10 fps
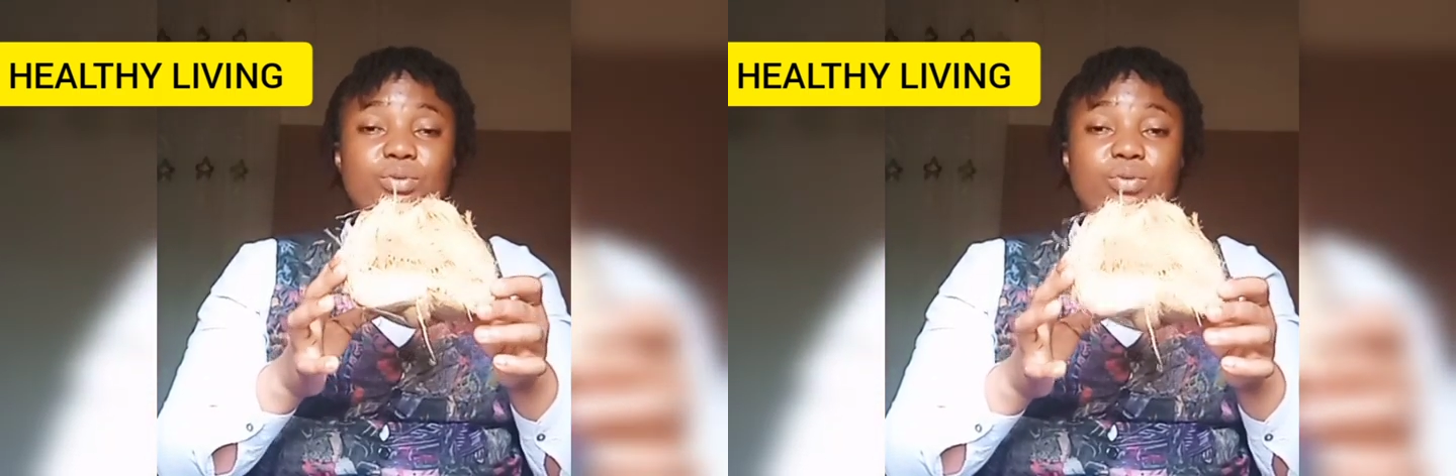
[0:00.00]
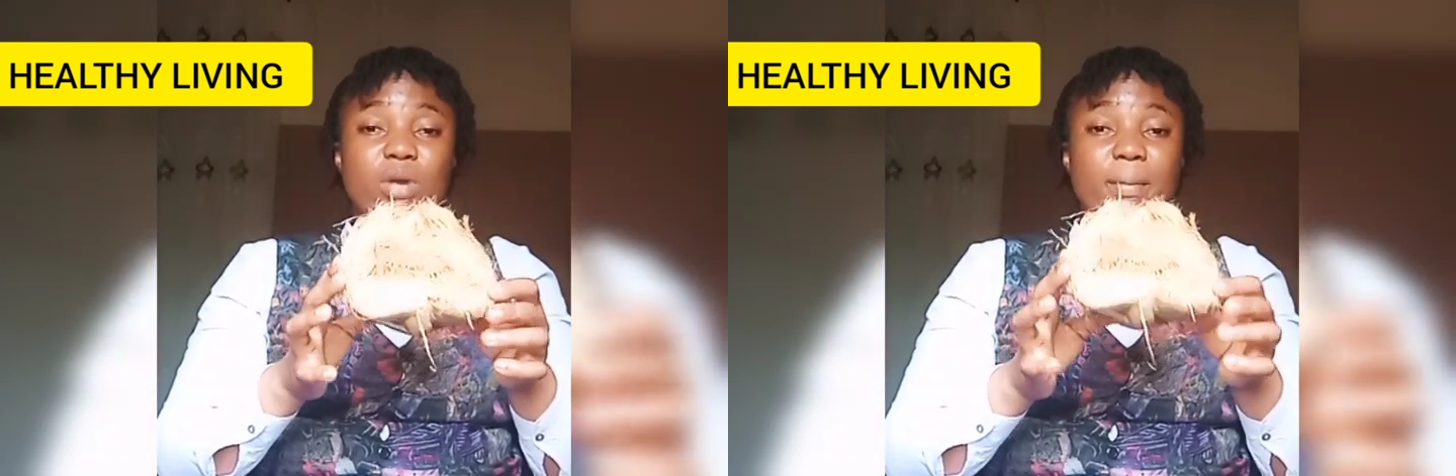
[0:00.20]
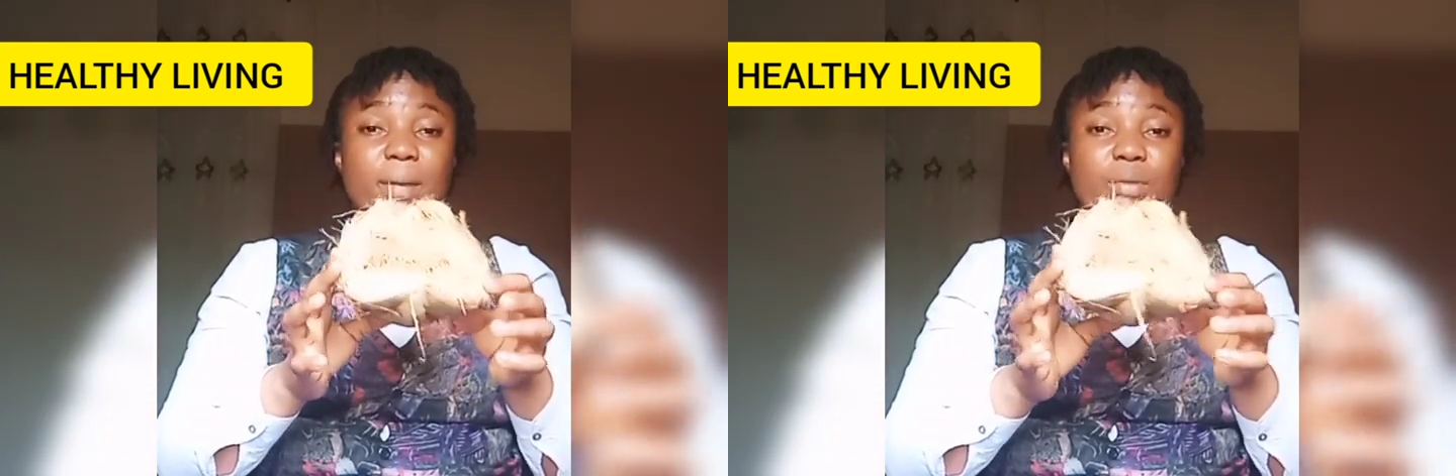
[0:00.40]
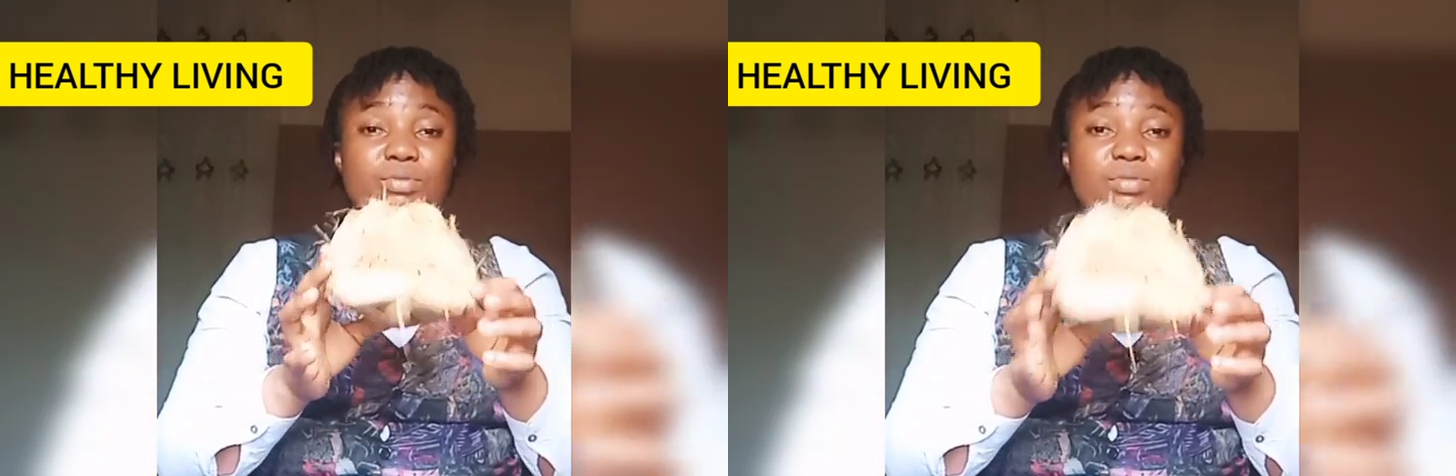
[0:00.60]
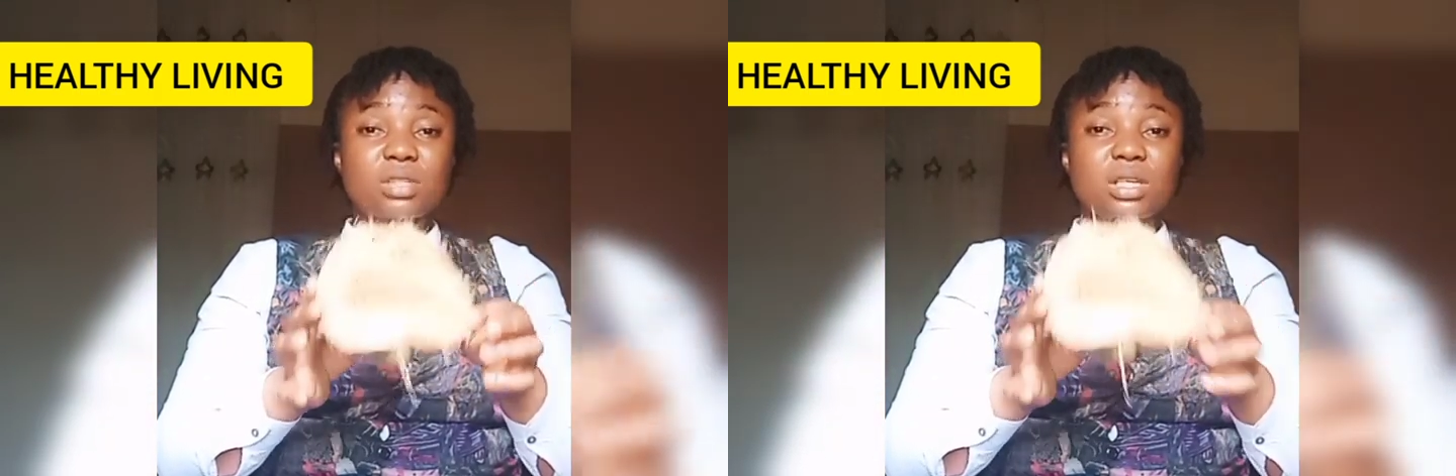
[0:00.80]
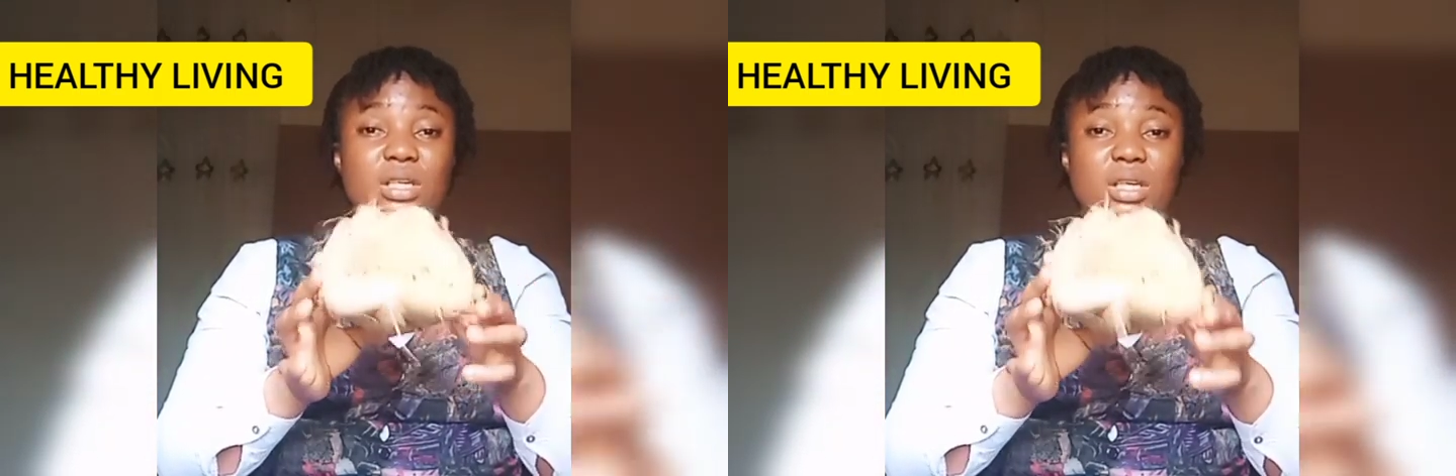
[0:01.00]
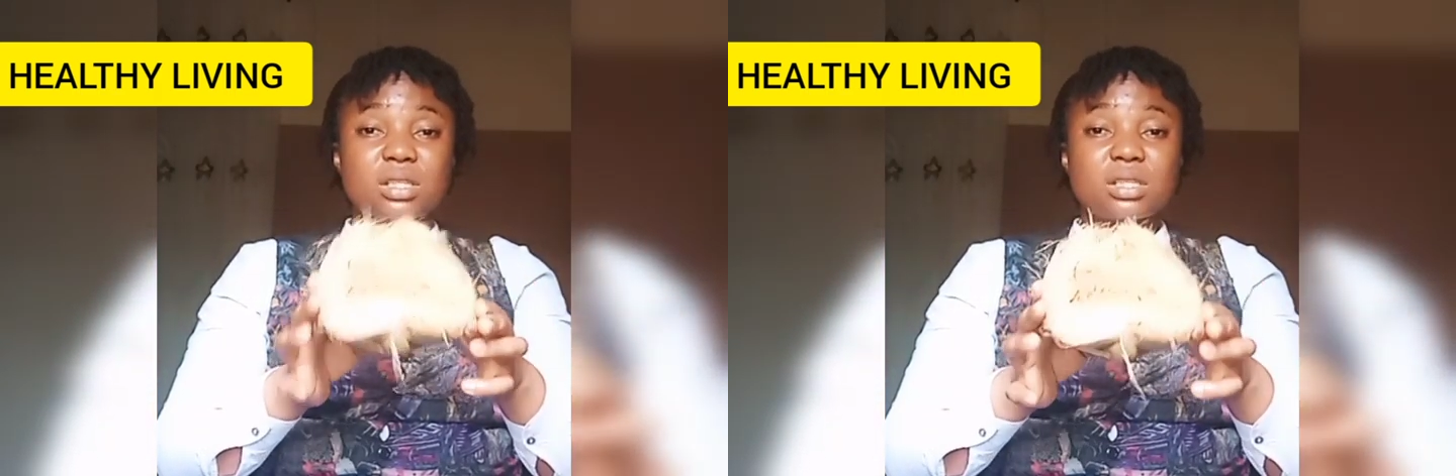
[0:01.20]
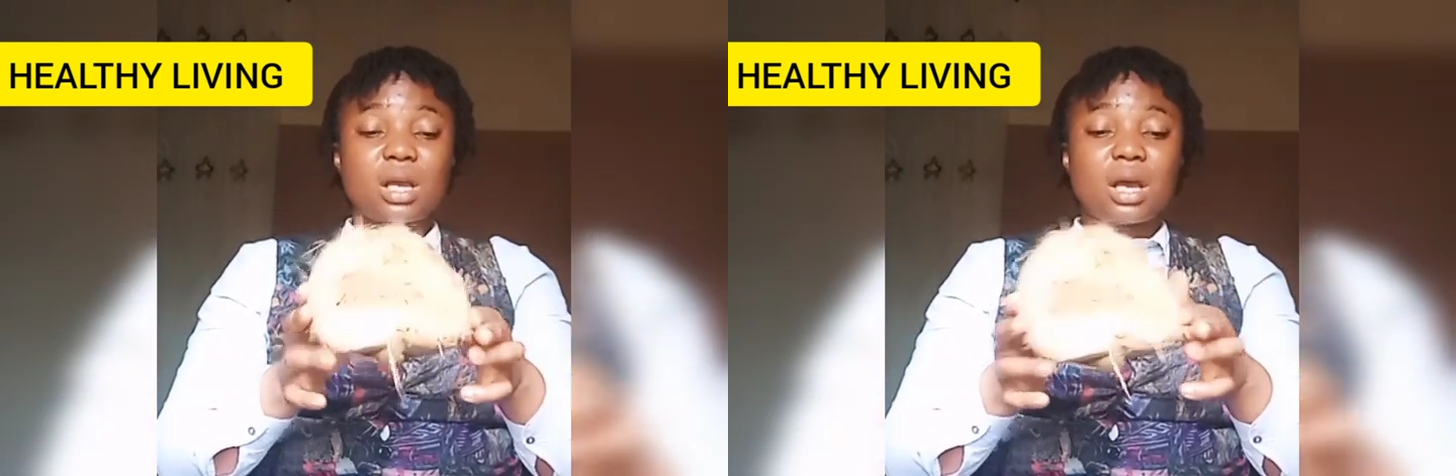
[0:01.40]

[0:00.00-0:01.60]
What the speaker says: go about using this